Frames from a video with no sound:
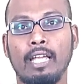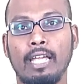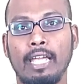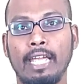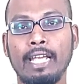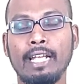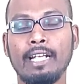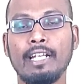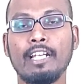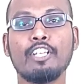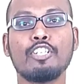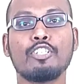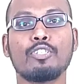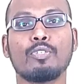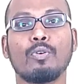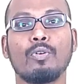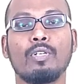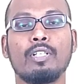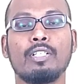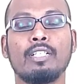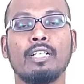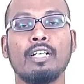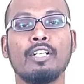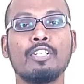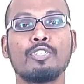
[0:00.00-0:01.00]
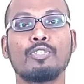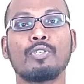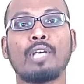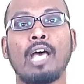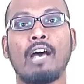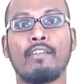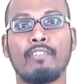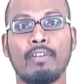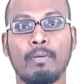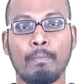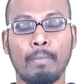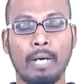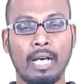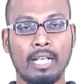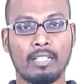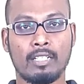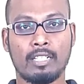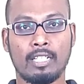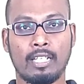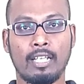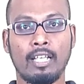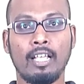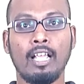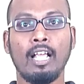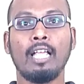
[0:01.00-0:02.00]
English soldiers to have a
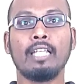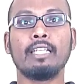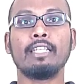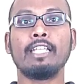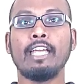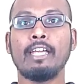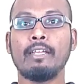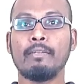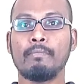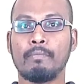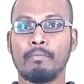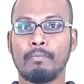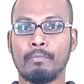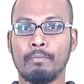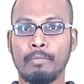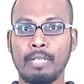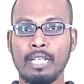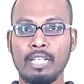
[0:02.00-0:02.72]
party. They